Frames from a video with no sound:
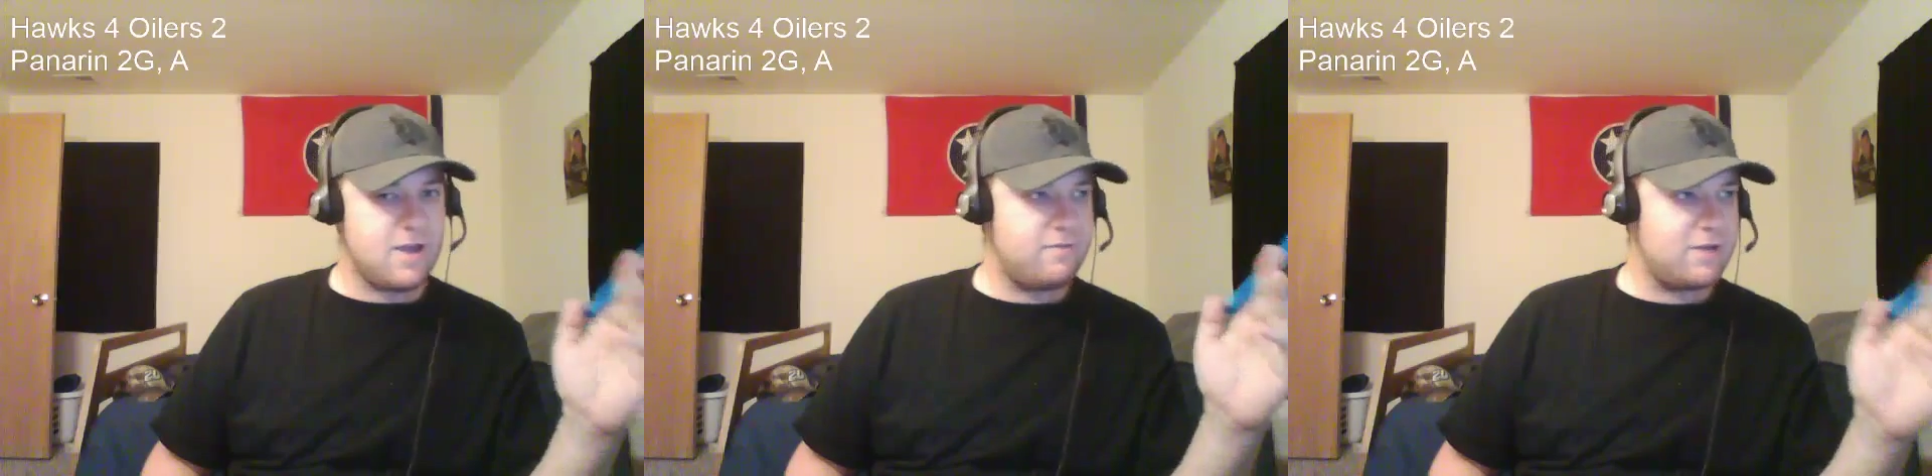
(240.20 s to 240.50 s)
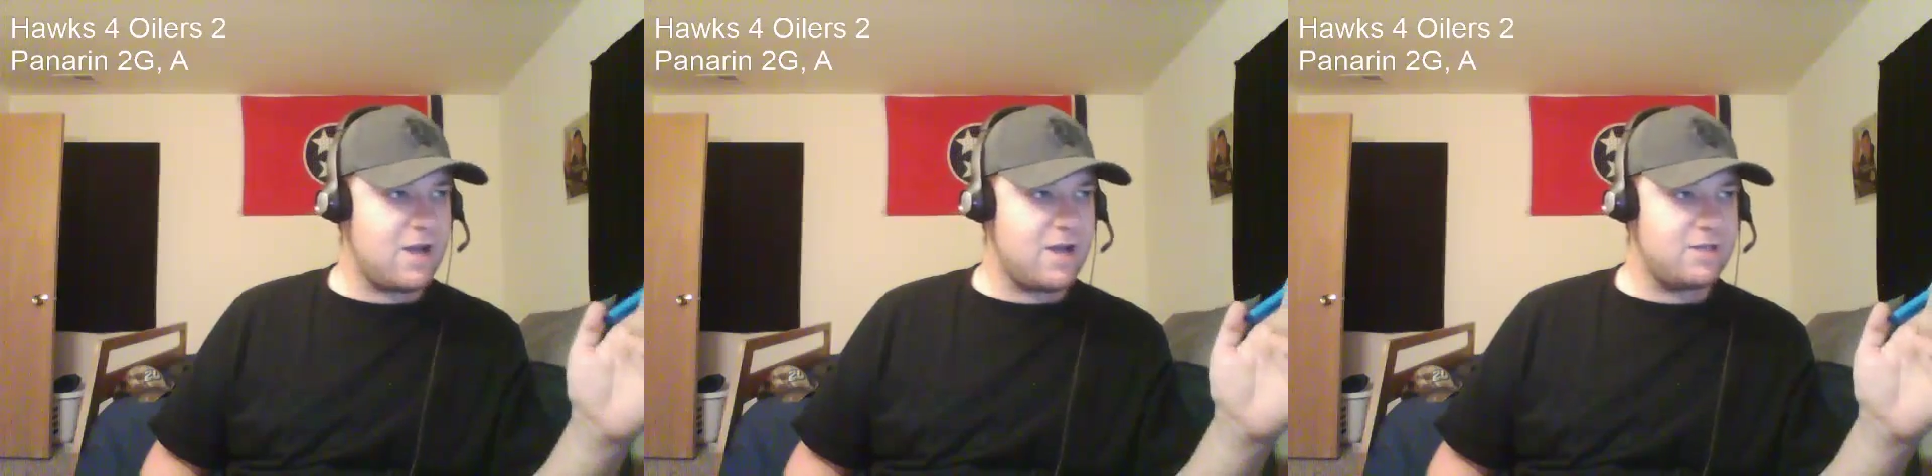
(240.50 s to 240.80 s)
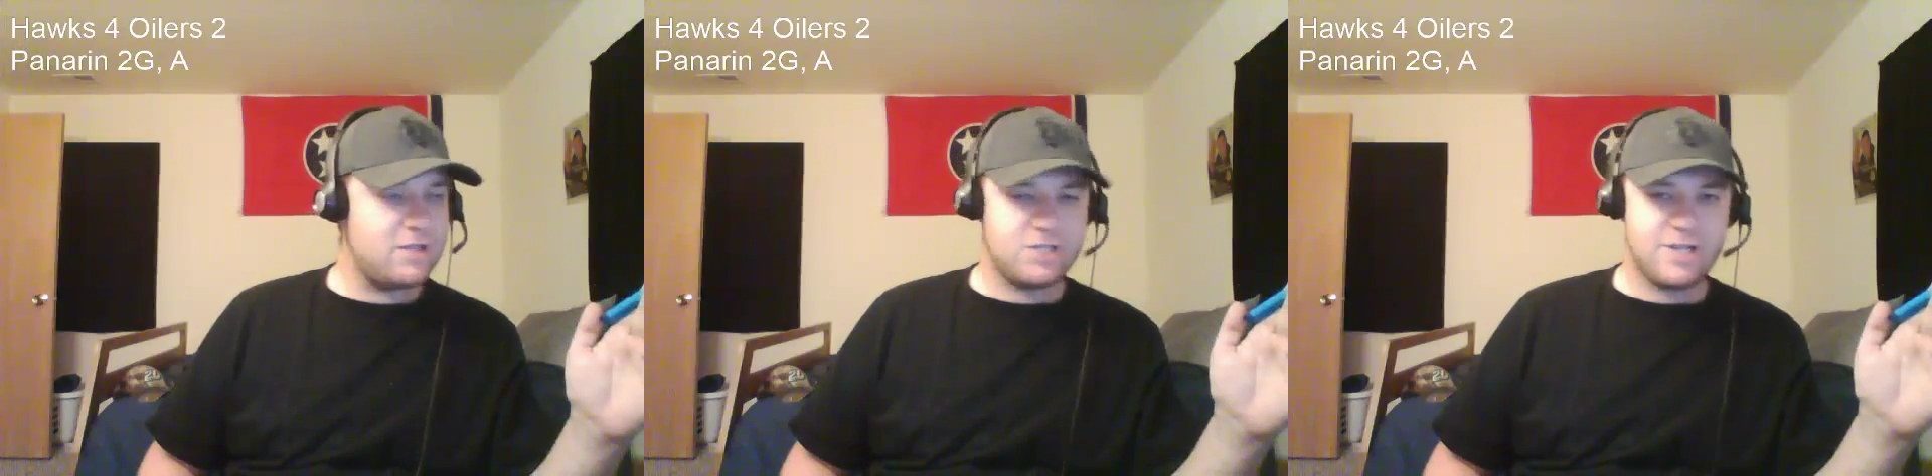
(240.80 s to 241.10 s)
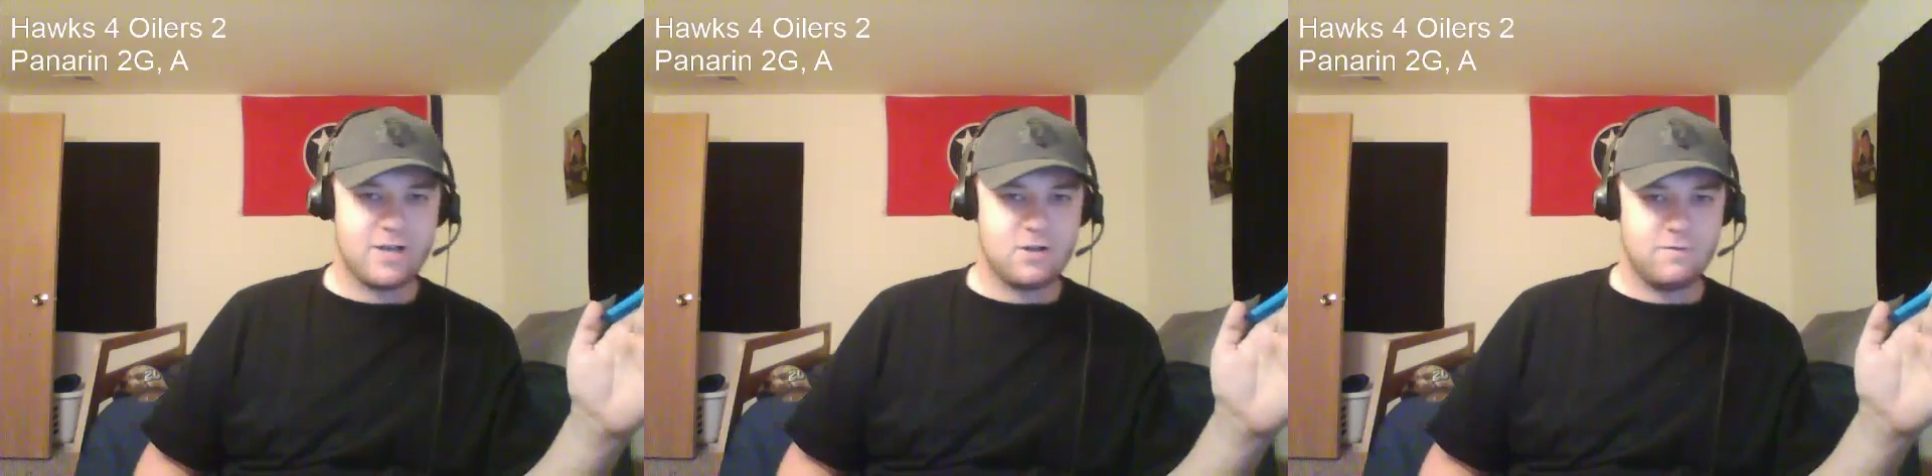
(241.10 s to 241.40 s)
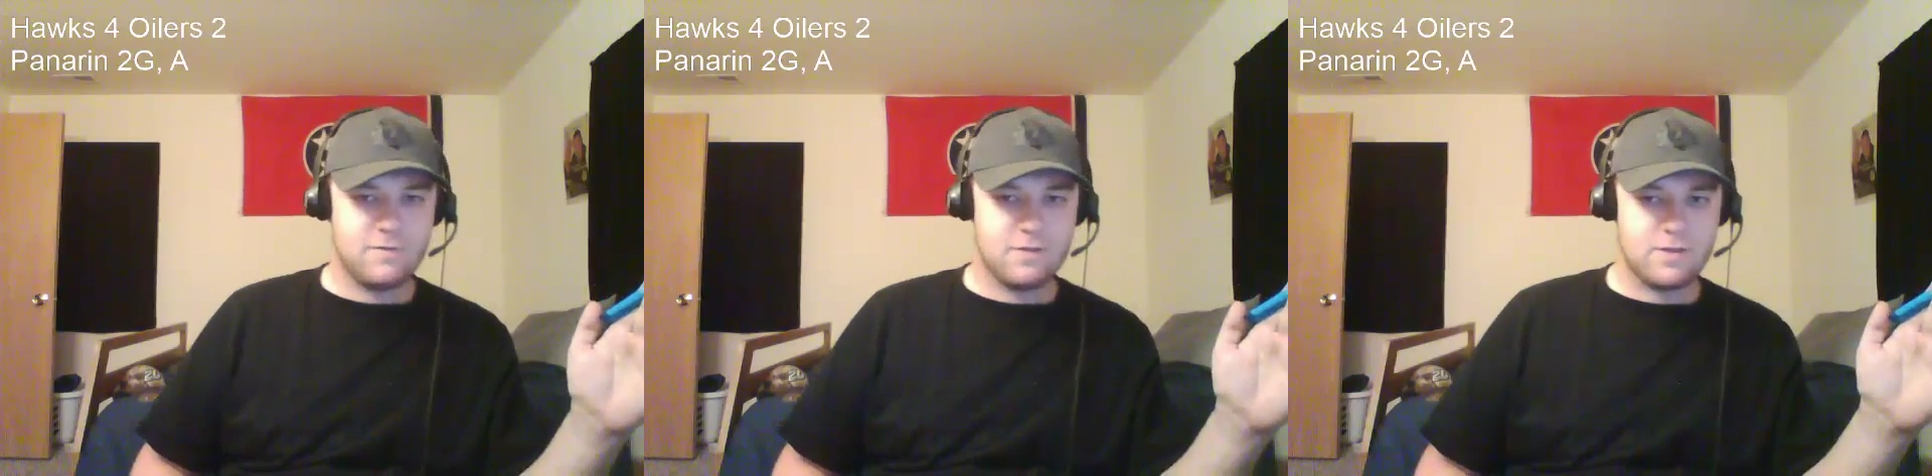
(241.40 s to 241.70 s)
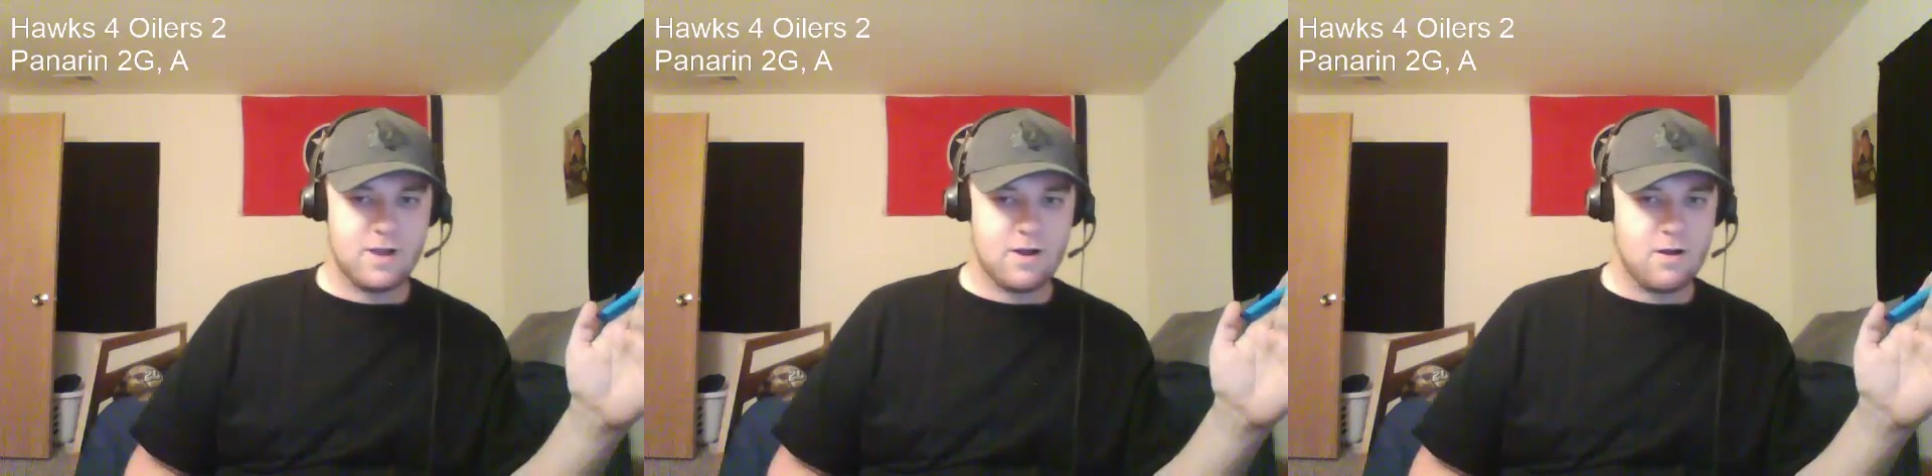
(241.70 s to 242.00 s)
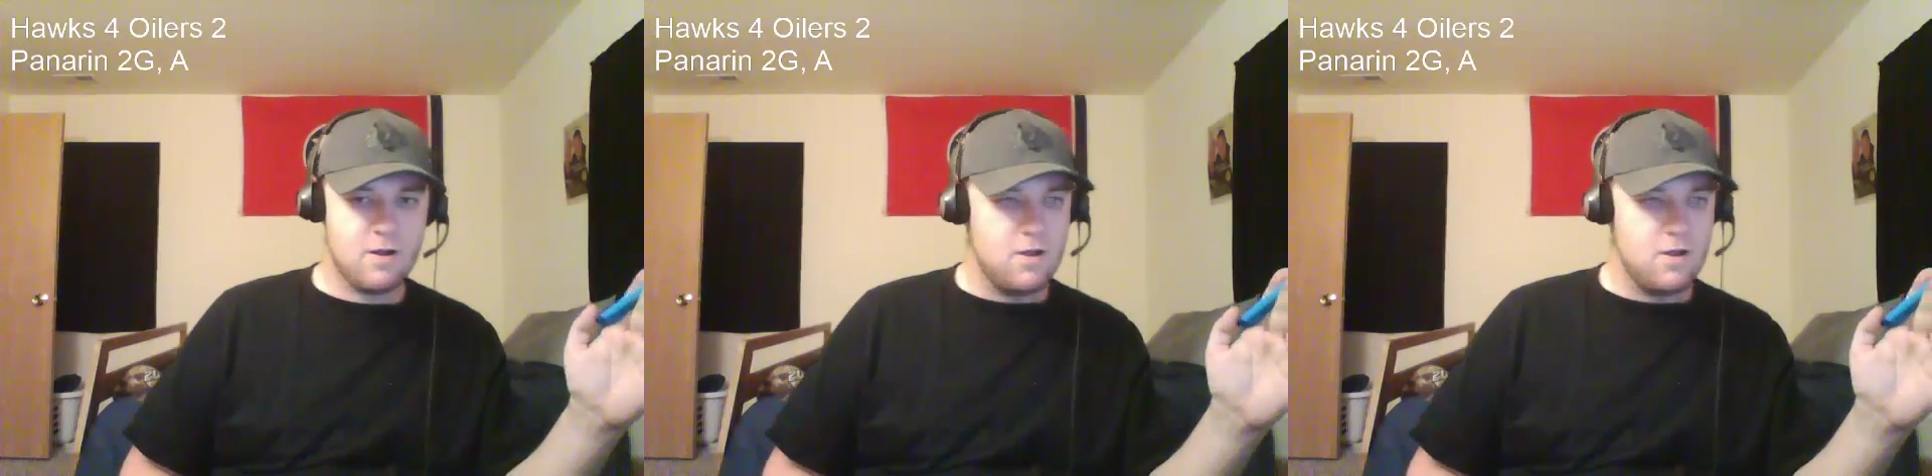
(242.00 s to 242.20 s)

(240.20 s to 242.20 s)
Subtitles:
an eye on the chat over there,